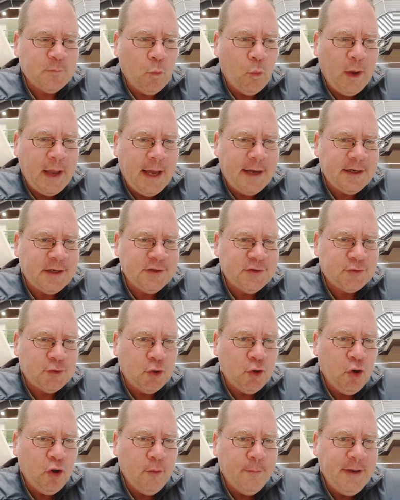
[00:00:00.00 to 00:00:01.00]
way out of
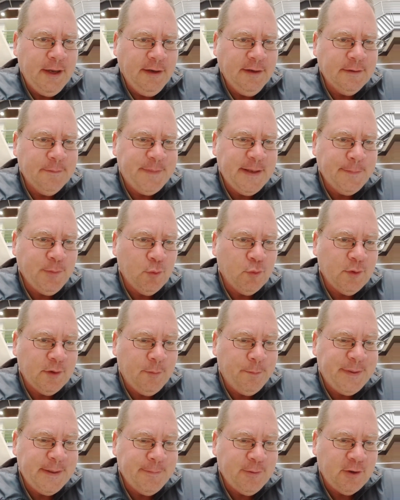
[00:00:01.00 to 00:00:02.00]
control, but
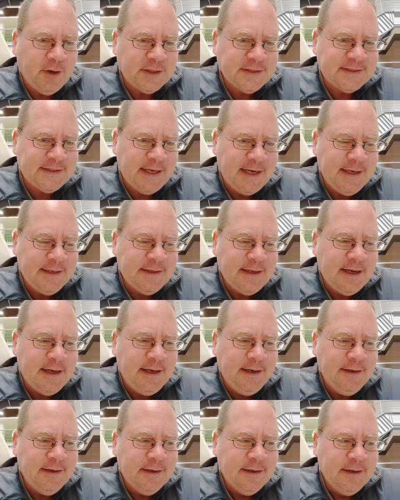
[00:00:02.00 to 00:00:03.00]
people are saying
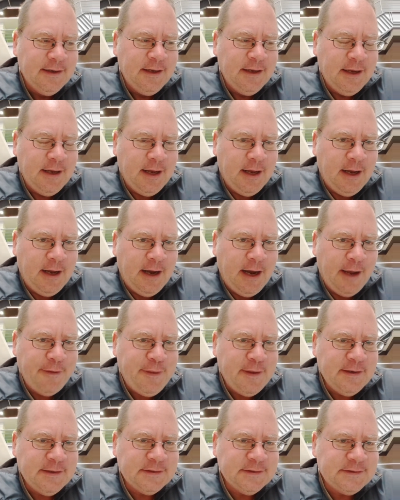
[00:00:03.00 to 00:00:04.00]
that. I
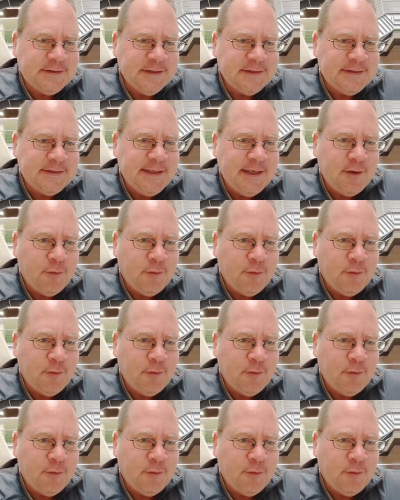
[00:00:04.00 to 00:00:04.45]
think it's